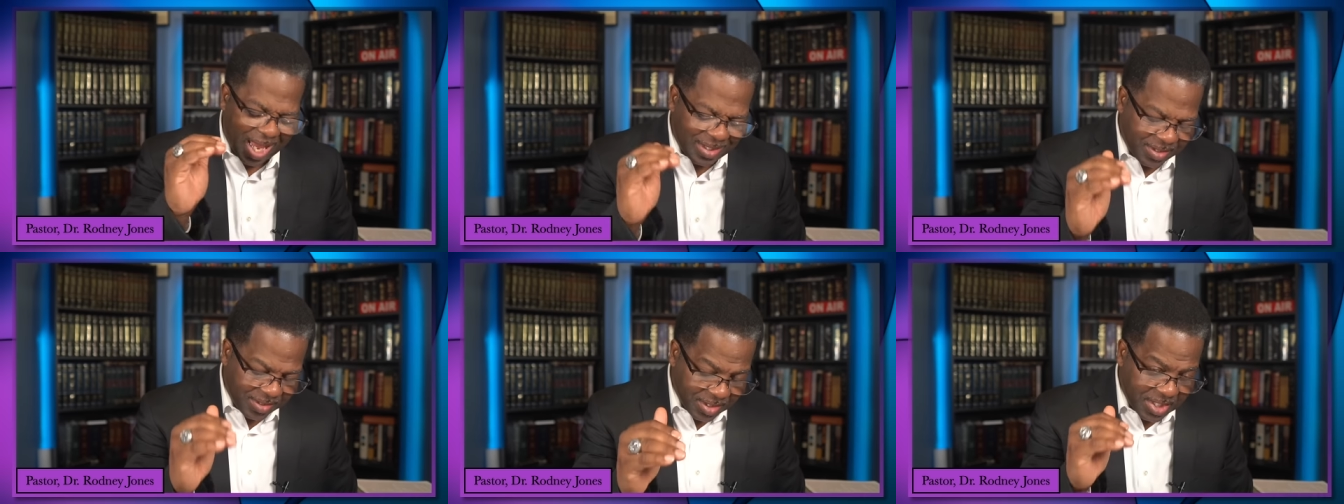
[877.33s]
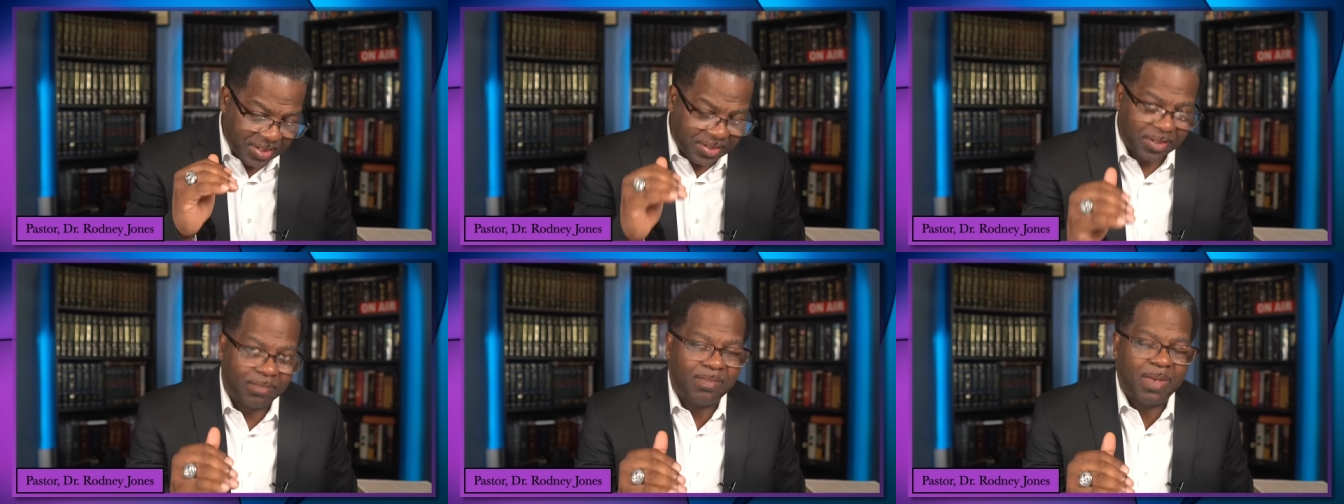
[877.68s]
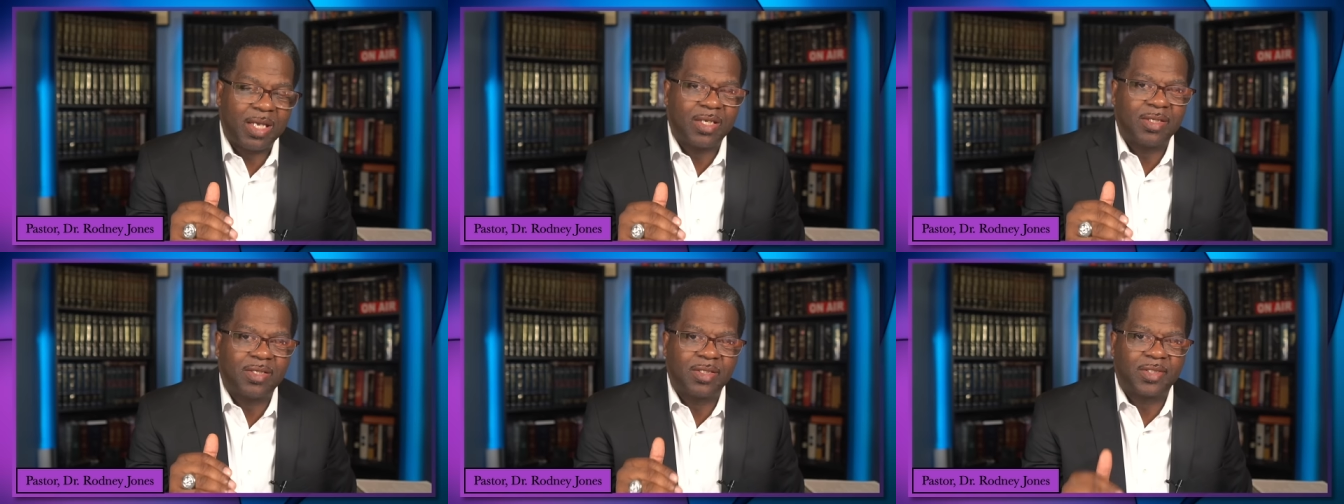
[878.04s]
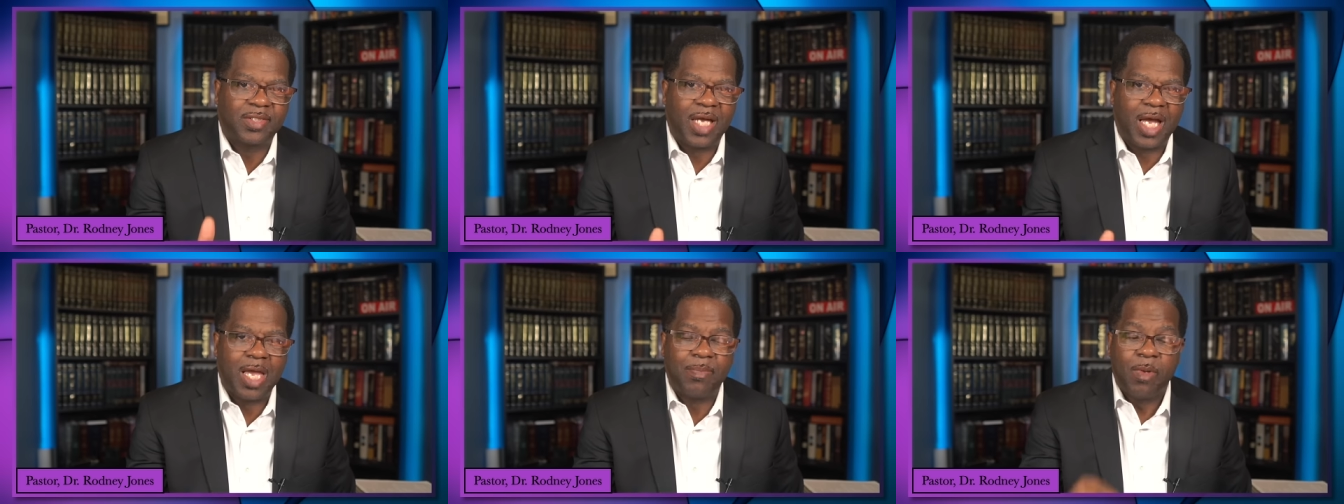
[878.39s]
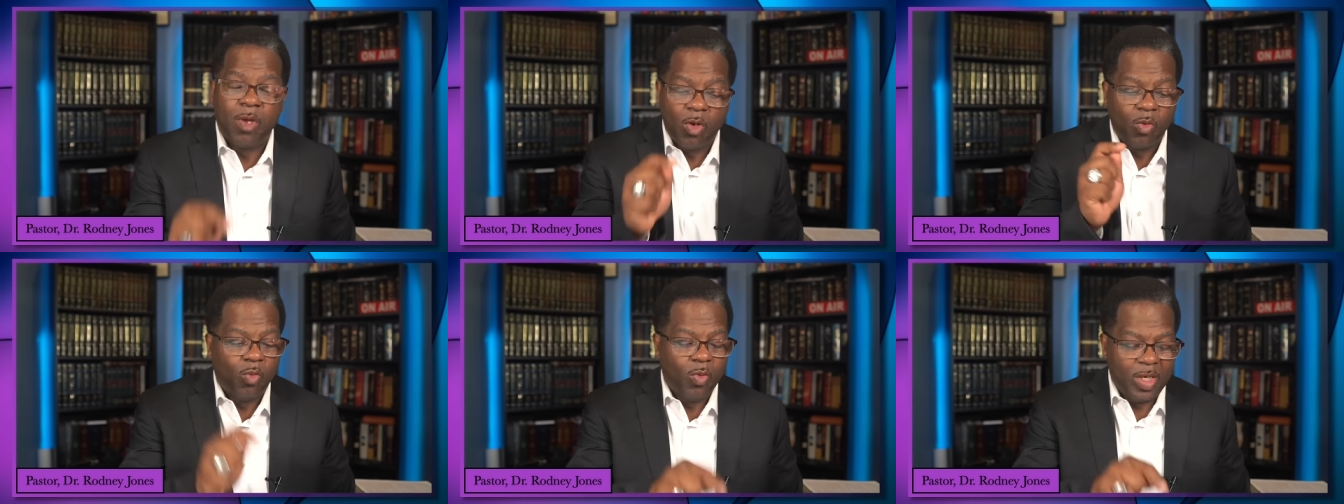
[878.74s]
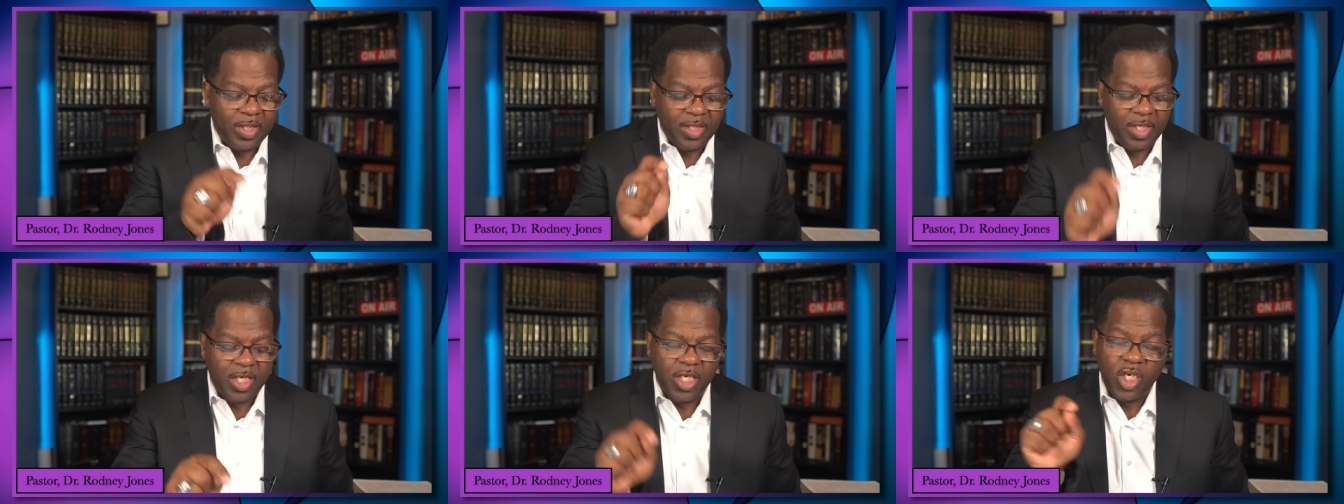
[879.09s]
I need somebody to type.
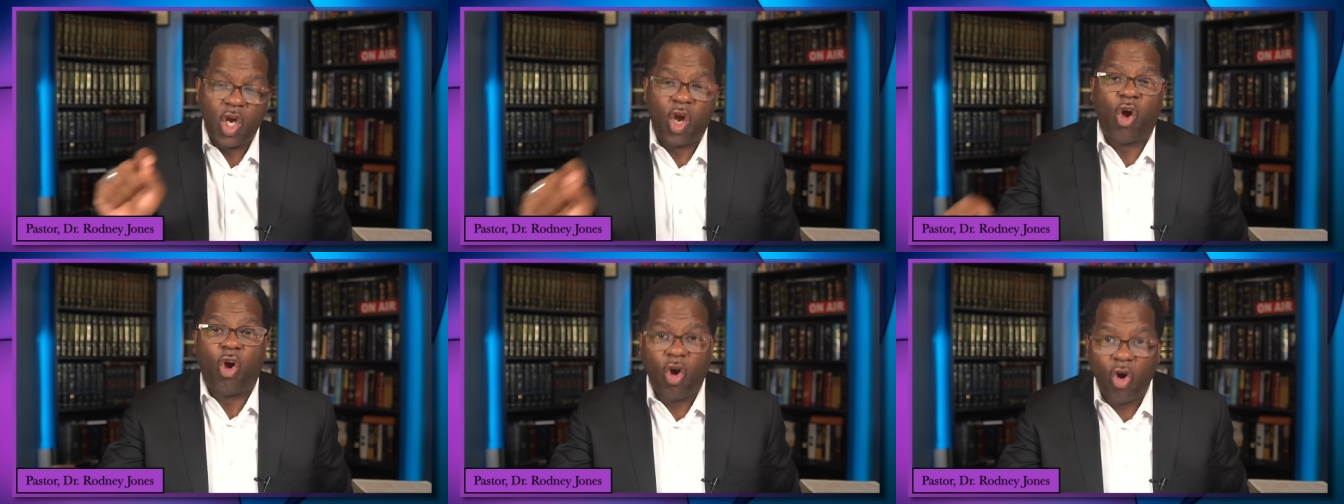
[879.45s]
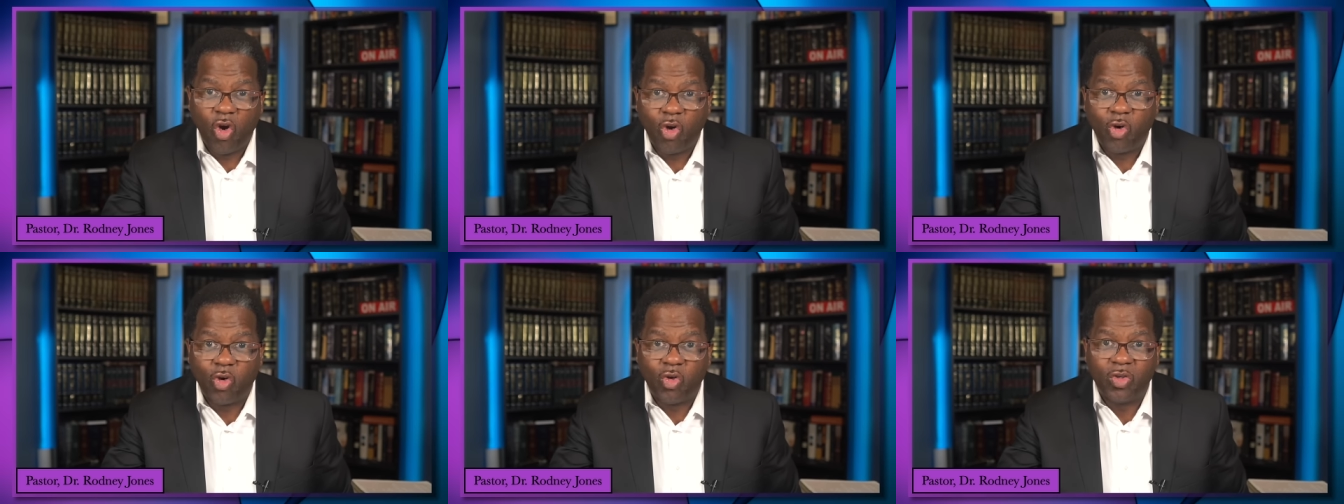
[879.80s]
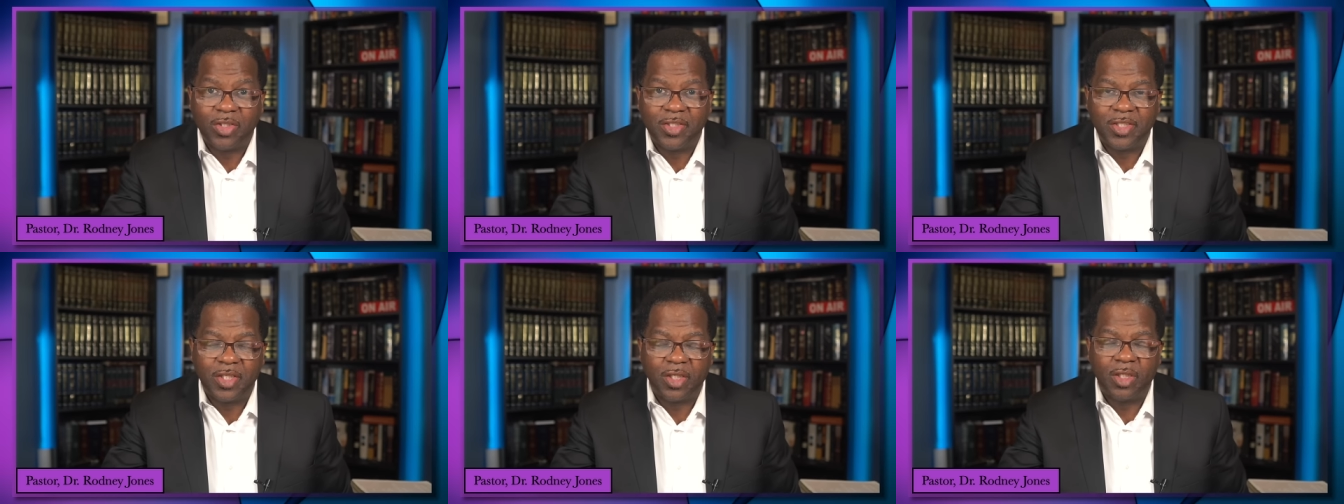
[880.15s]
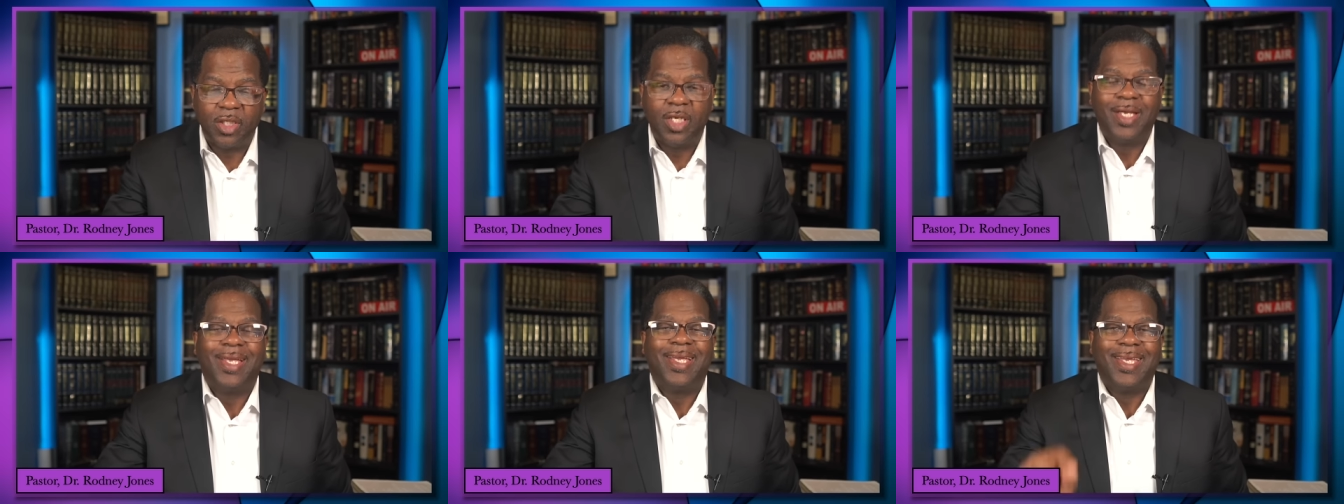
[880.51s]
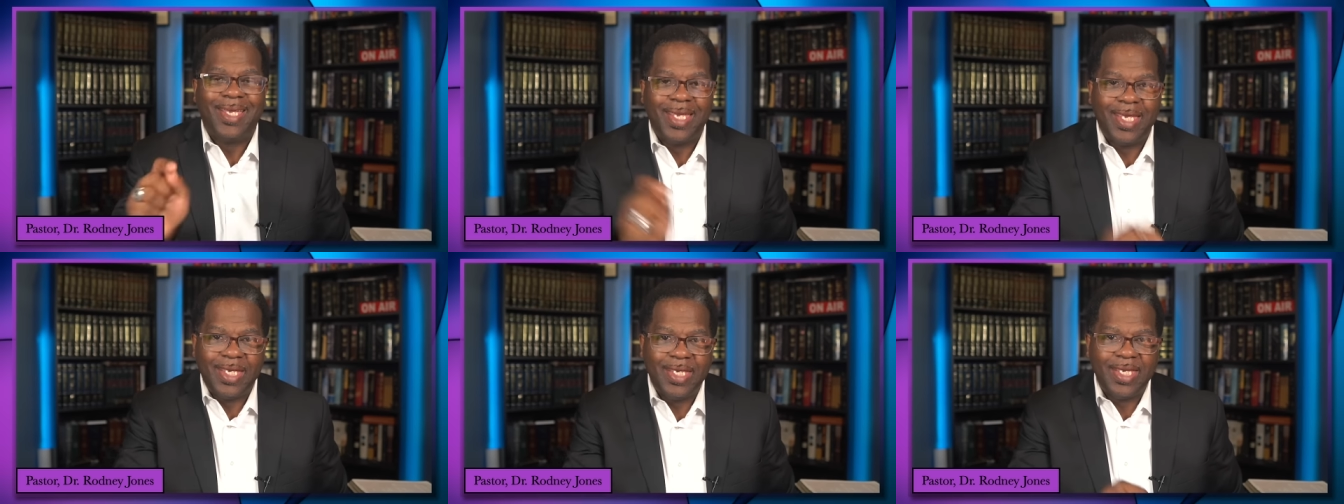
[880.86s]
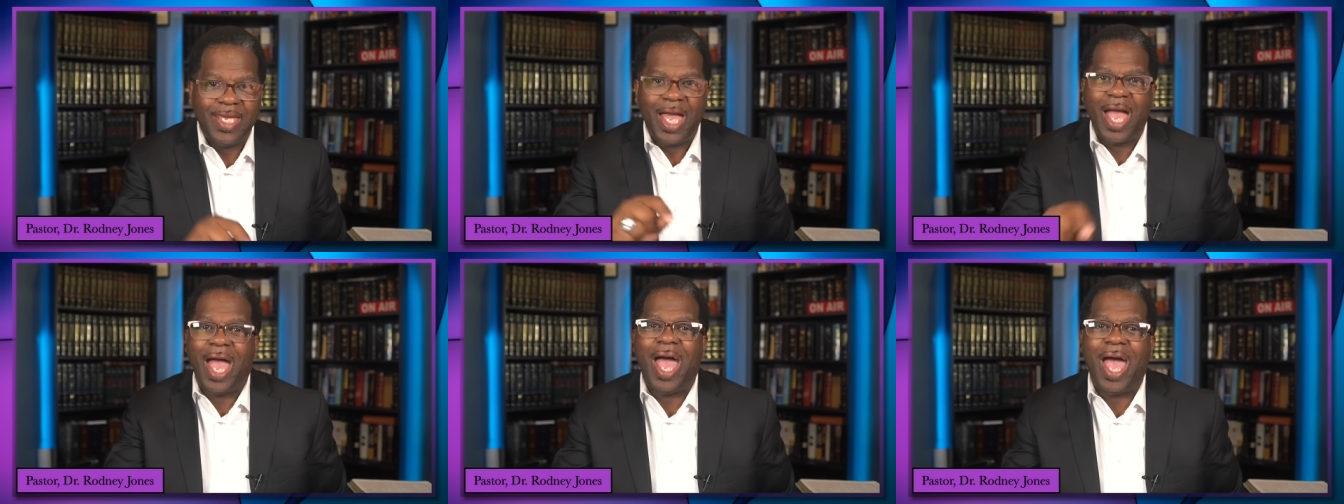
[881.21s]
When he heard,
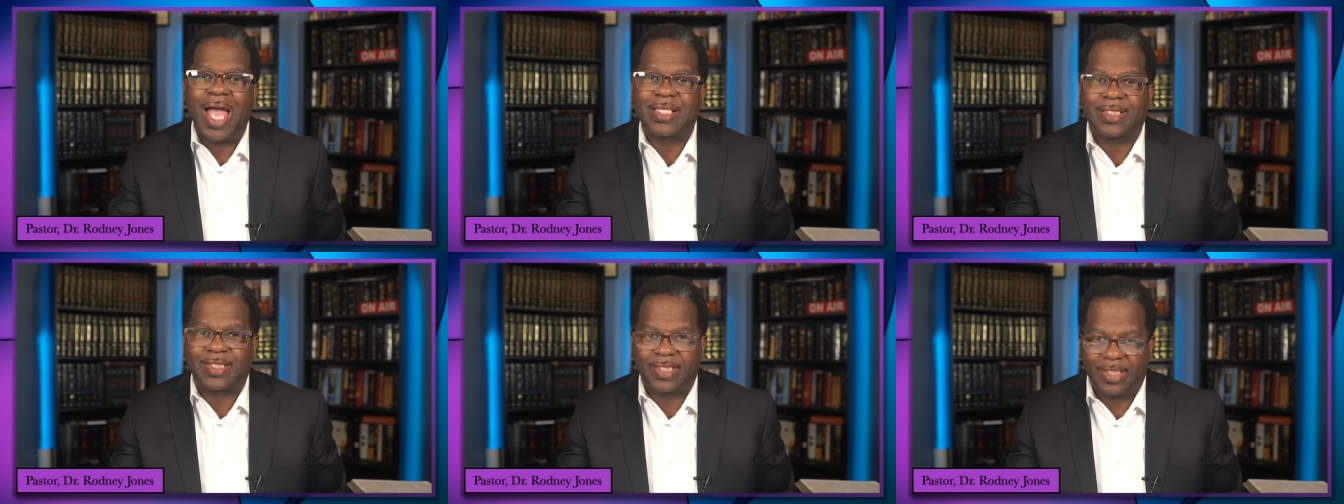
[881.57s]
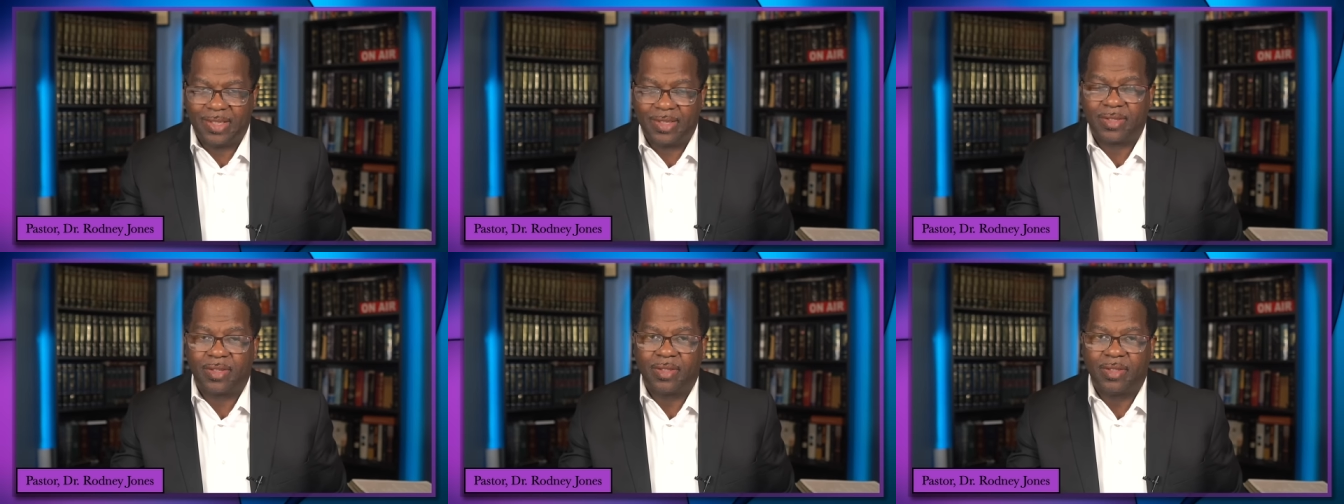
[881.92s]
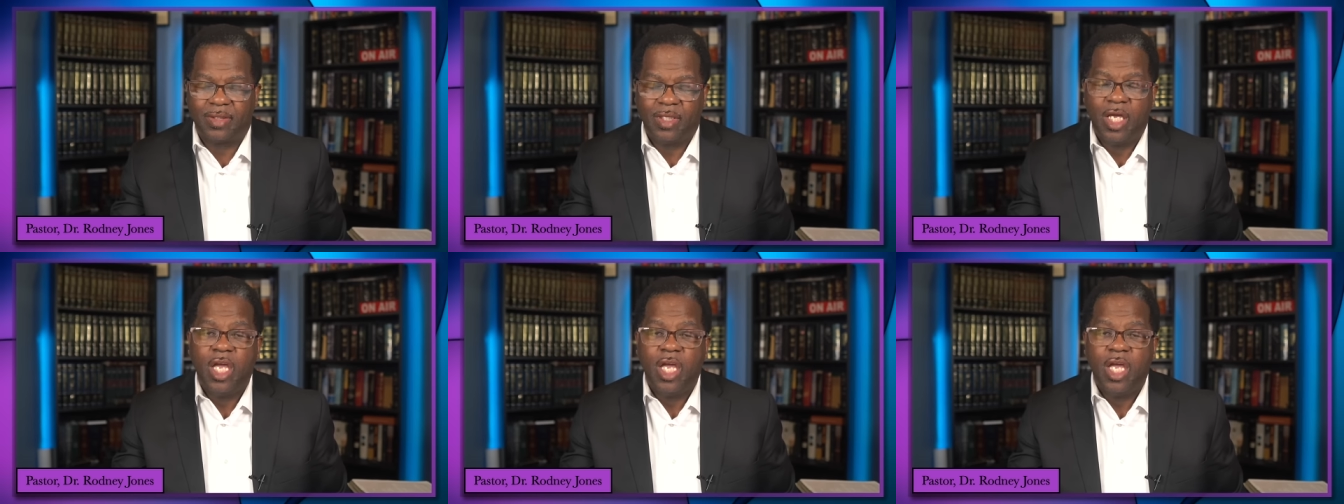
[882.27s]
he acted.